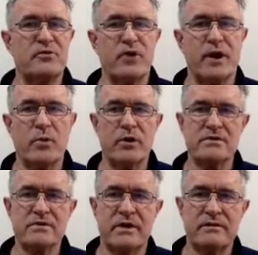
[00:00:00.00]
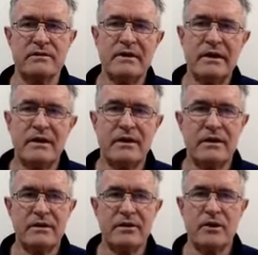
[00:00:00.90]
and frameworks, and
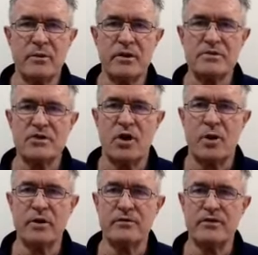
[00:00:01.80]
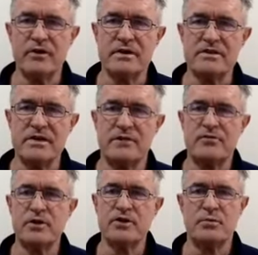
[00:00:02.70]
the most common of these are
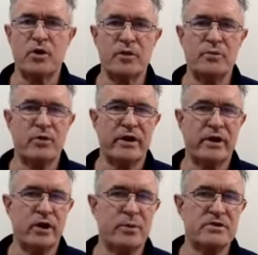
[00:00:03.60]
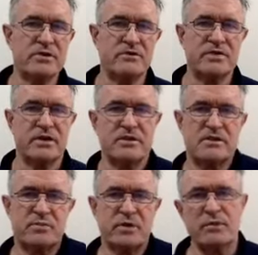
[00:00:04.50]
fully supported by Red Hat OpenShift, such
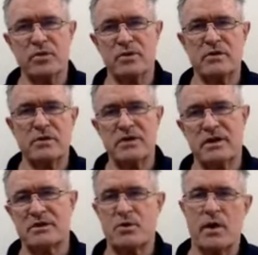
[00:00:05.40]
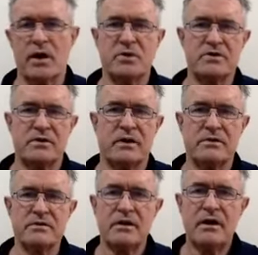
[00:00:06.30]
as Spring Boot, Node.js, Quarkus, and
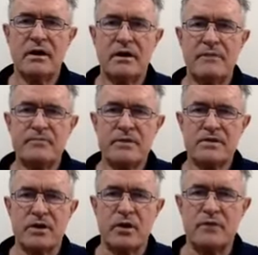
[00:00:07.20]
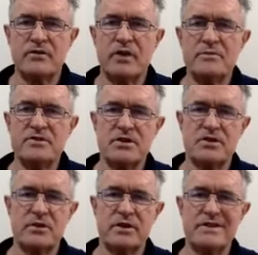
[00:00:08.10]
others. So oftentimes
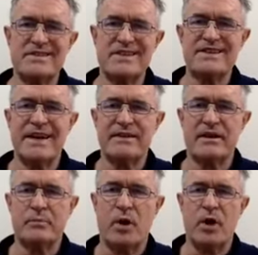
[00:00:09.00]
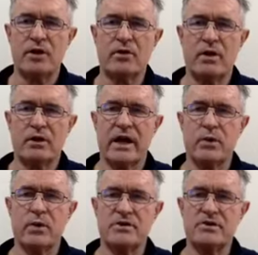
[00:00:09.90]
digital needs dictate that a polyglot
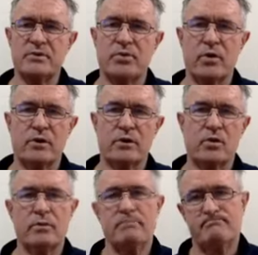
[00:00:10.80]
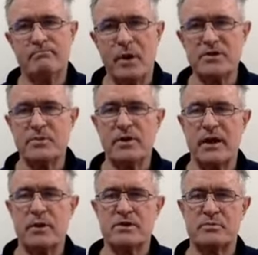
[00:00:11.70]
language support or multiple
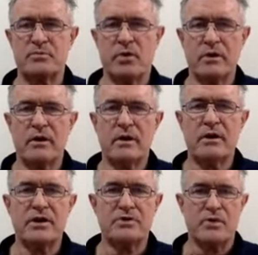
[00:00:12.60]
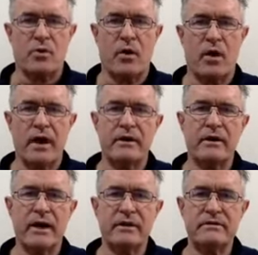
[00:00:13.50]
language support is
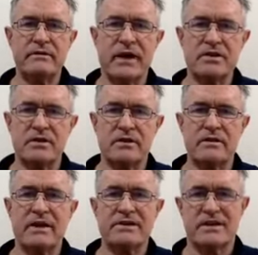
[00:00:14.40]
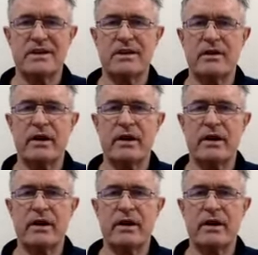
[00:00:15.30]
required, and actually that's a key